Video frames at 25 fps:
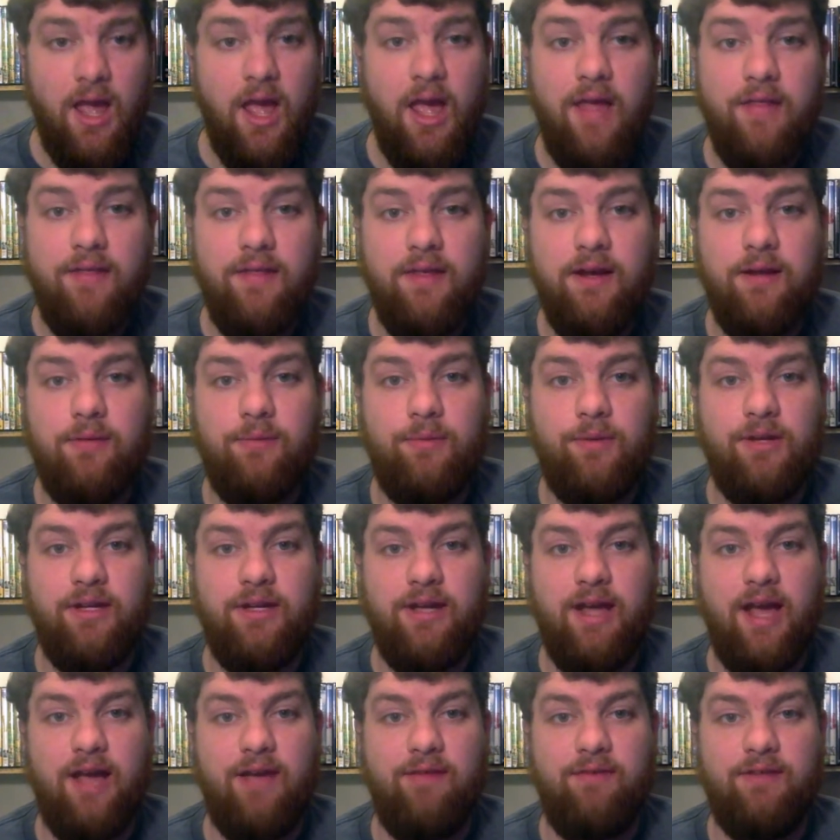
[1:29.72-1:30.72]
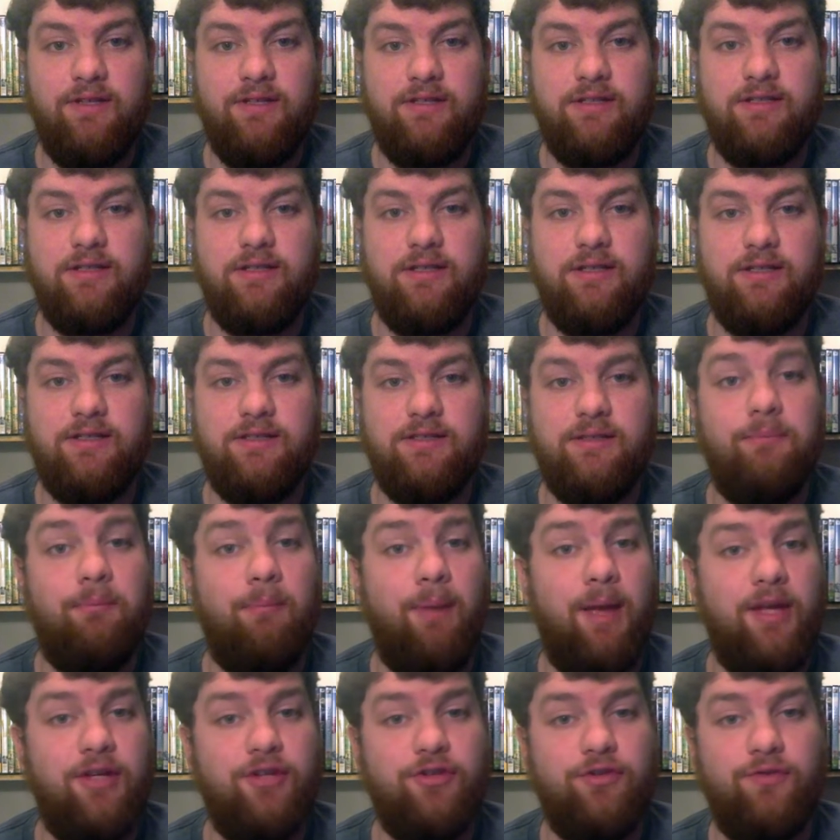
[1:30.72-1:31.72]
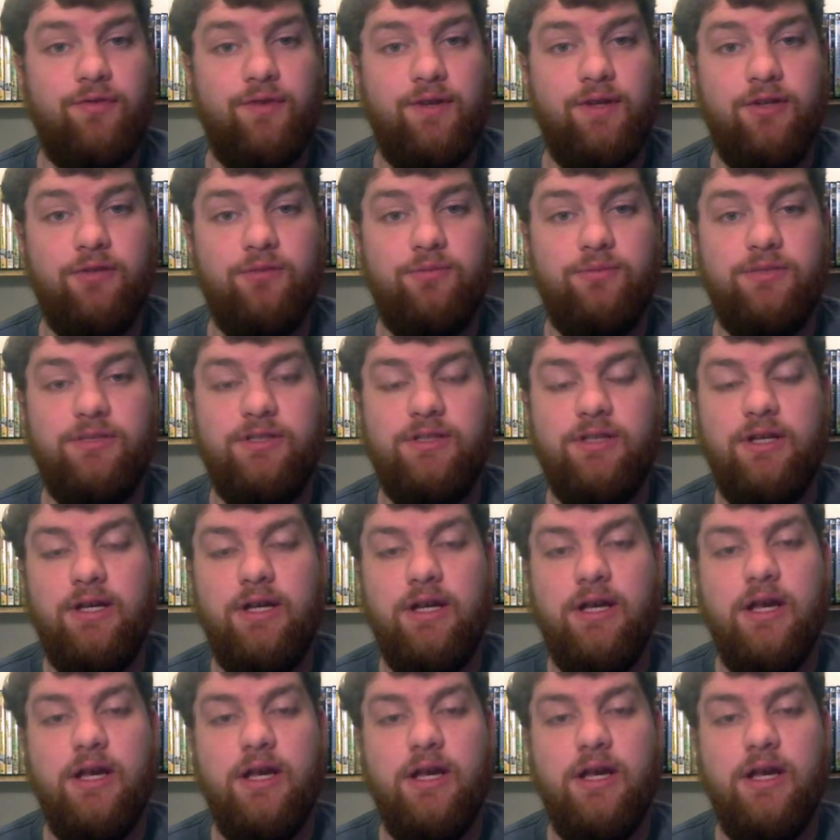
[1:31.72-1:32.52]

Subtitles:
And then I'm going to dive into some major films.